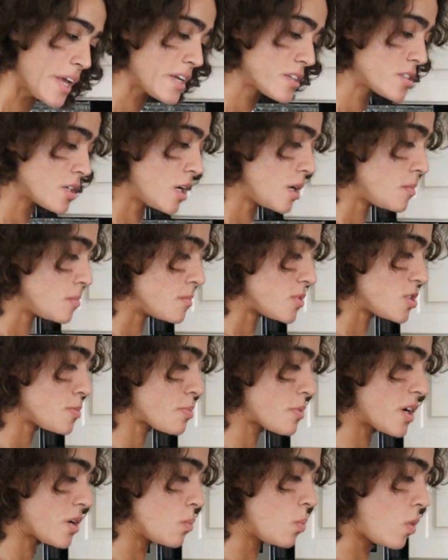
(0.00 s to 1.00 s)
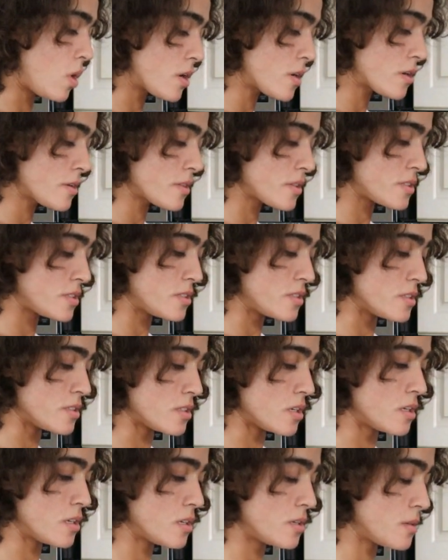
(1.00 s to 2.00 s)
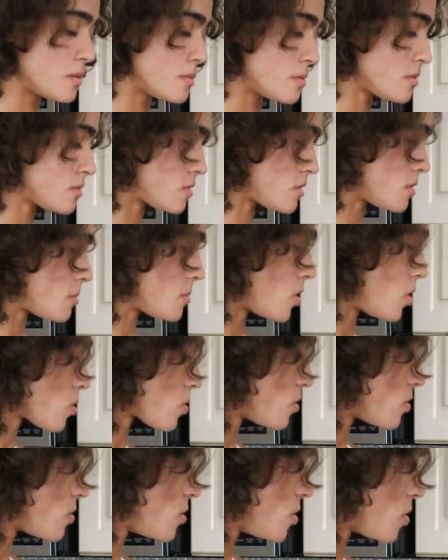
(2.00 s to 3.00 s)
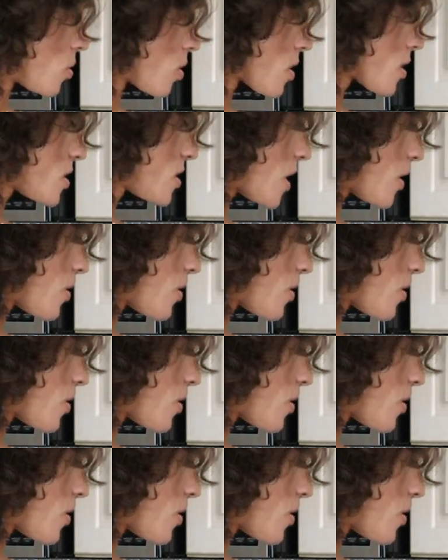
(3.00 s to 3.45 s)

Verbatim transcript: take some spring water. This is some local New York